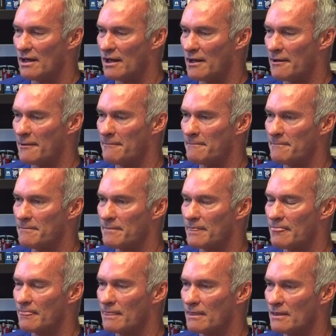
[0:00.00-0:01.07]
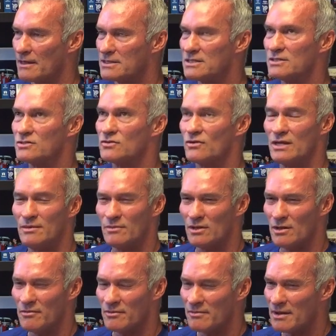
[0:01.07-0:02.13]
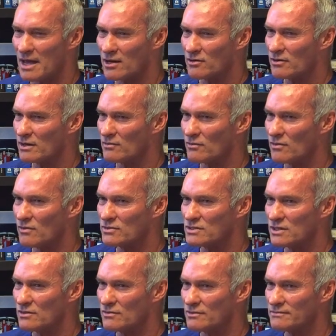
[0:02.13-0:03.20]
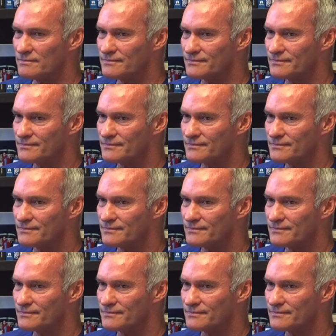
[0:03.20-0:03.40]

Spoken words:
Let's see, so hemoglobin, hematocrit, and what was the other one?